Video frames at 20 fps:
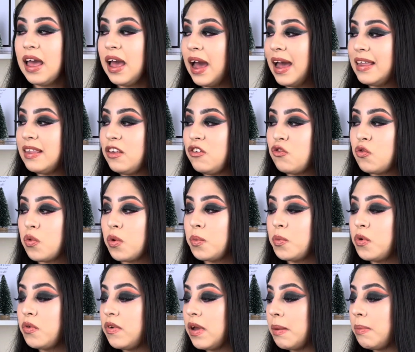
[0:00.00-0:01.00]
I need to
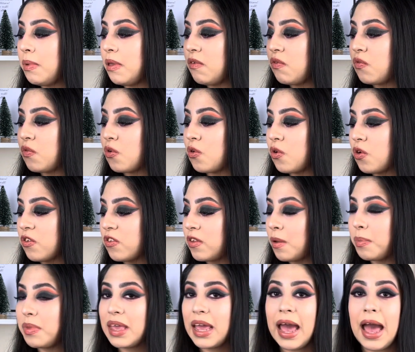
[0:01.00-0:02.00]
remove it before
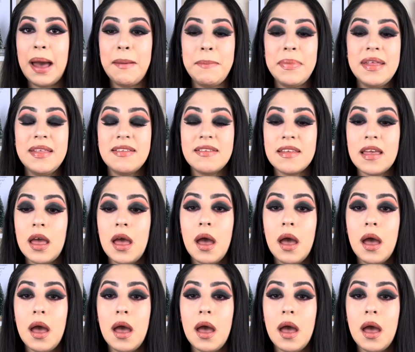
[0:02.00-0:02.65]
something happens,